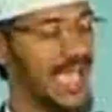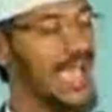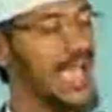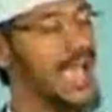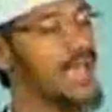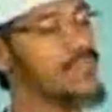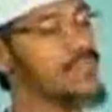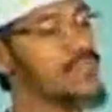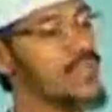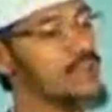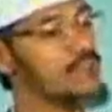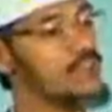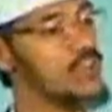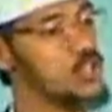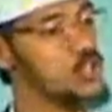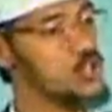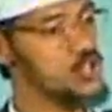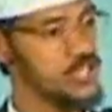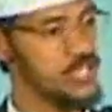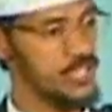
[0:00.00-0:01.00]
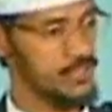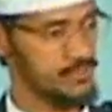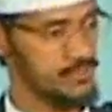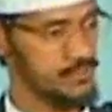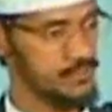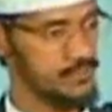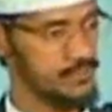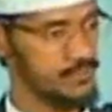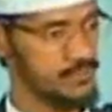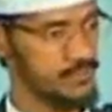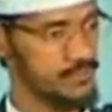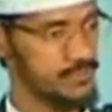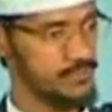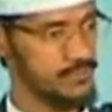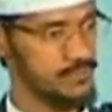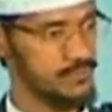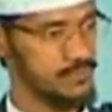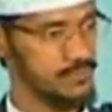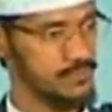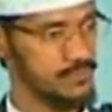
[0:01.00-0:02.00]
and the revolution
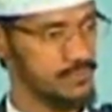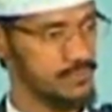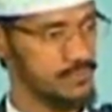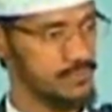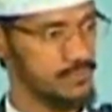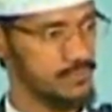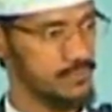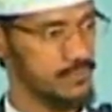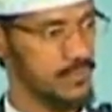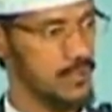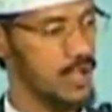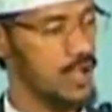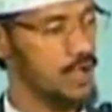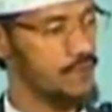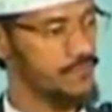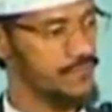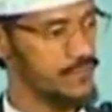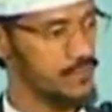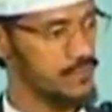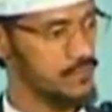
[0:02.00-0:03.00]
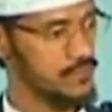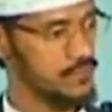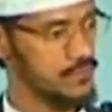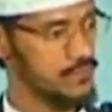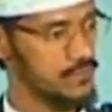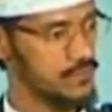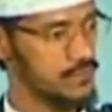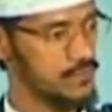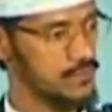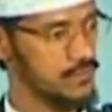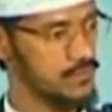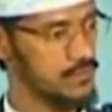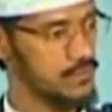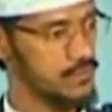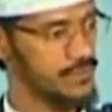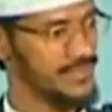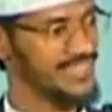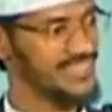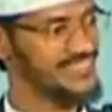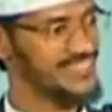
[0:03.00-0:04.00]
of
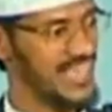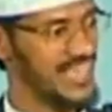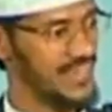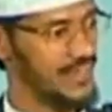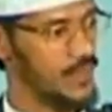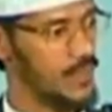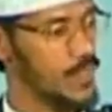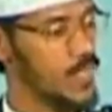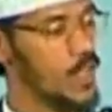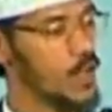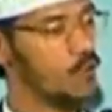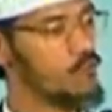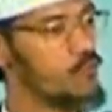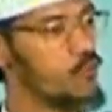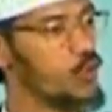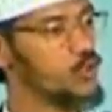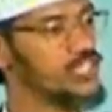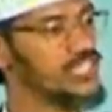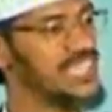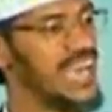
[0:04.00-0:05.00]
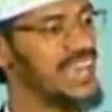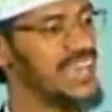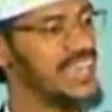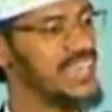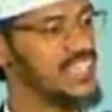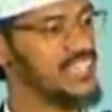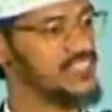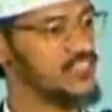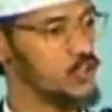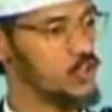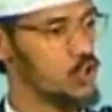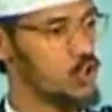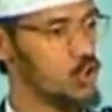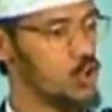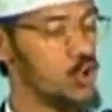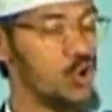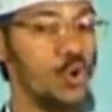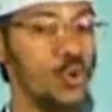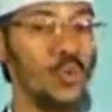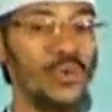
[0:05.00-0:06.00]
the sun 1400 years
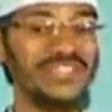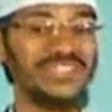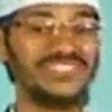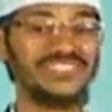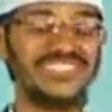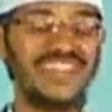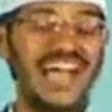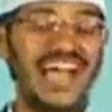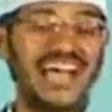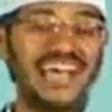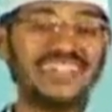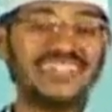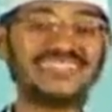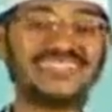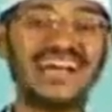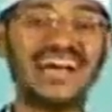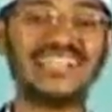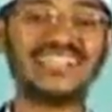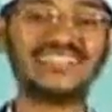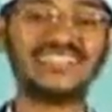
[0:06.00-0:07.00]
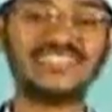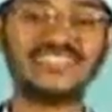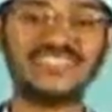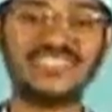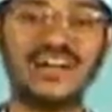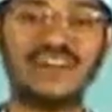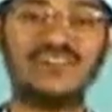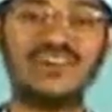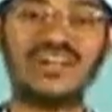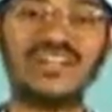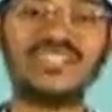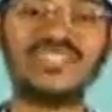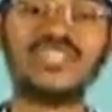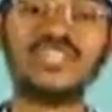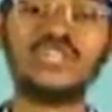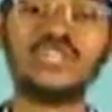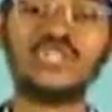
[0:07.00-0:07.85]
ago, which science has discovered